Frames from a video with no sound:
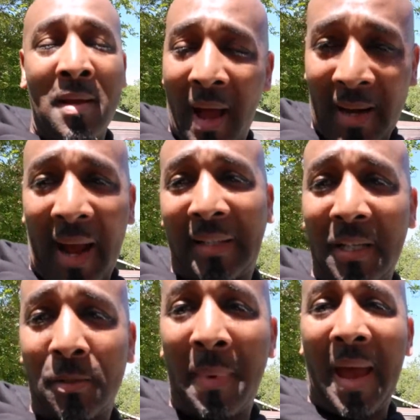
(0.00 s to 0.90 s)
I got
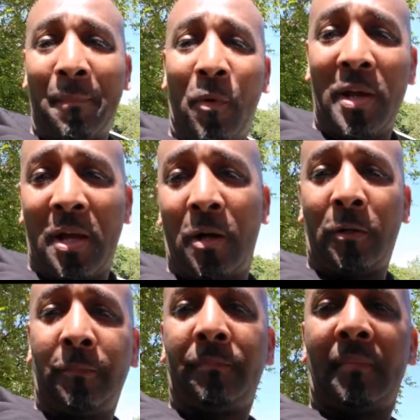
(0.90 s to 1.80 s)
this bad boy
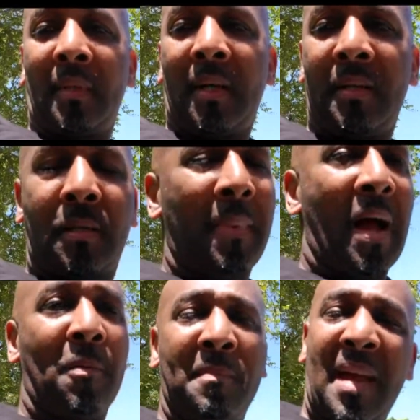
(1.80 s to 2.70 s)
on. It's
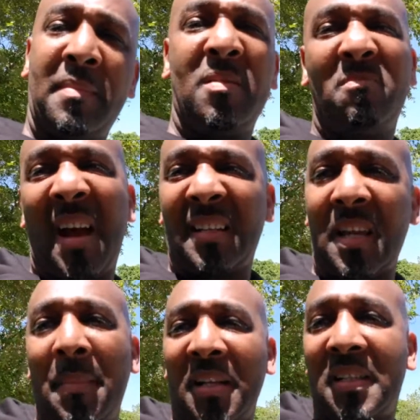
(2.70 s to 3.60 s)
about maybe, I'd
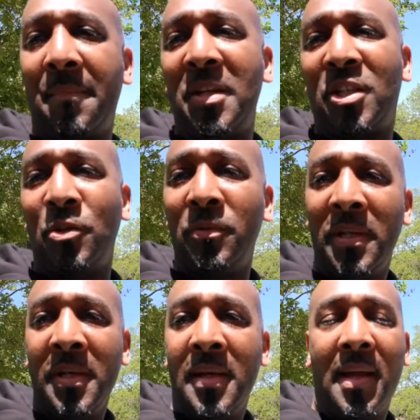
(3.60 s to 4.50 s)
say about 72.
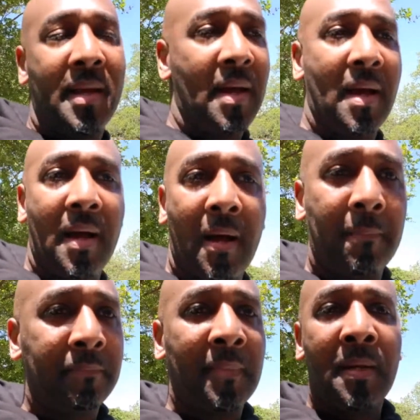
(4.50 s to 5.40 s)

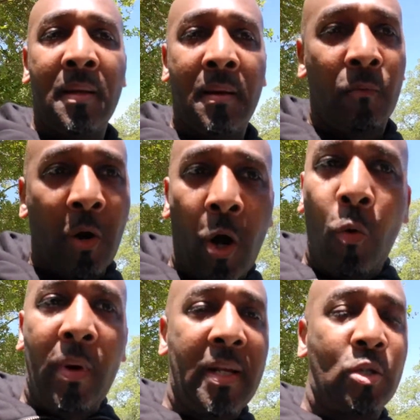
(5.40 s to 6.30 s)
And
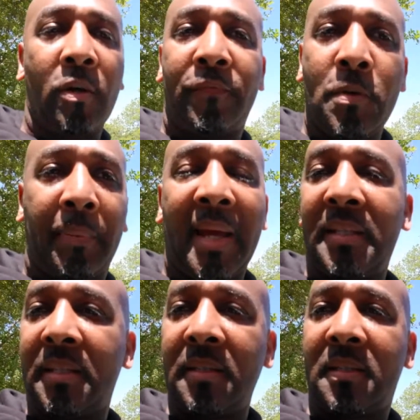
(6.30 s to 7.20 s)
rode with it to a few
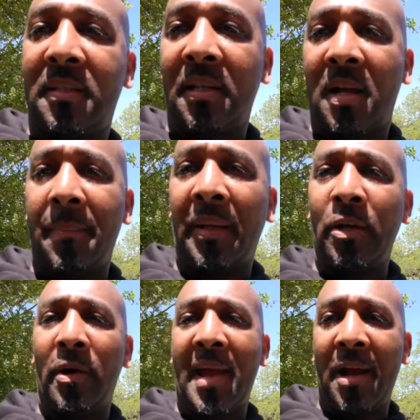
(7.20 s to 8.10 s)
places, did a couple
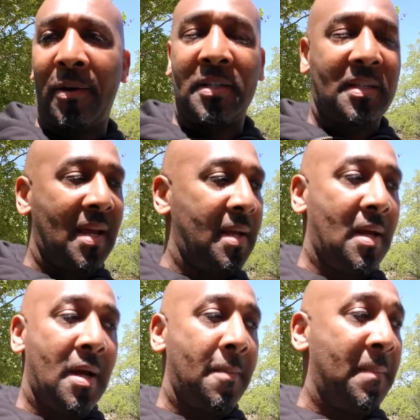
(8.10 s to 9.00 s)
little errands, and
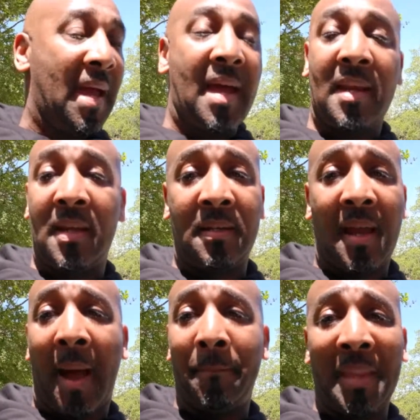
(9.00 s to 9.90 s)
man, and
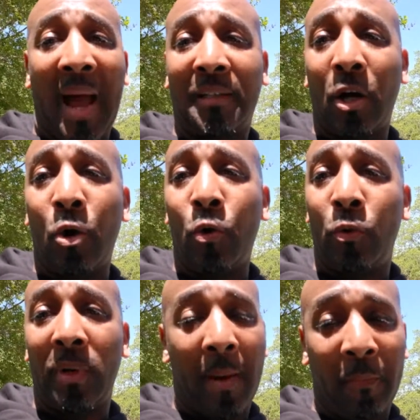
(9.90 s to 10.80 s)
I'm not
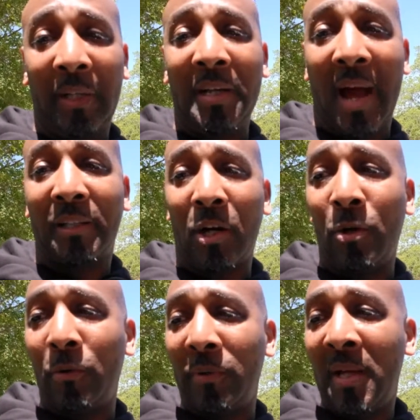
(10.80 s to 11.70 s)
cold. I'm really not
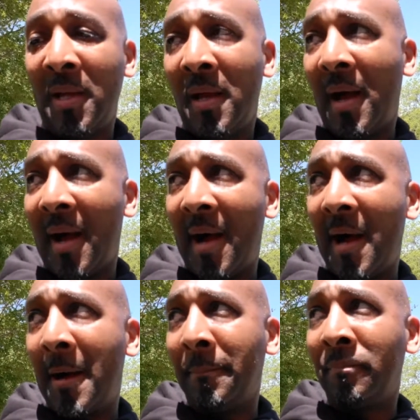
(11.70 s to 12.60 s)
cold.
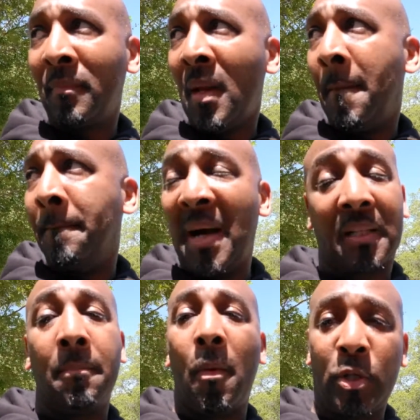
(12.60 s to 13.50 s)
But
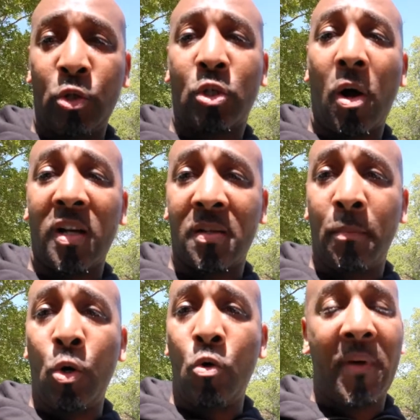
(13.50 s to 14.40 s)
the moment you start to
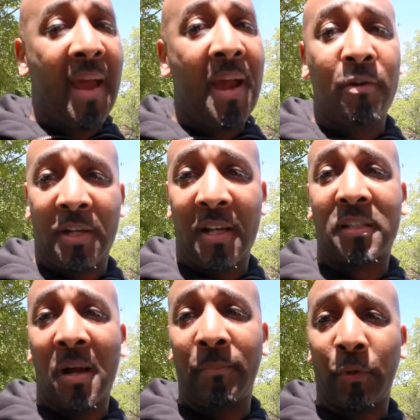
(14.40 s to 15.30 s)
move, air does
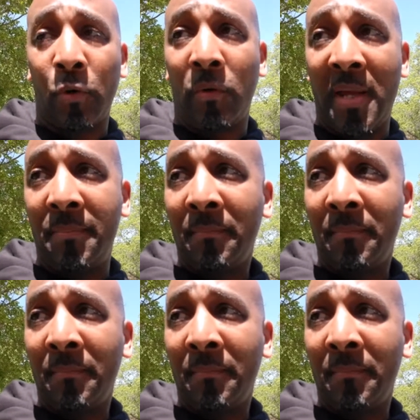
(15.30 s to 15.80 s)
come through it.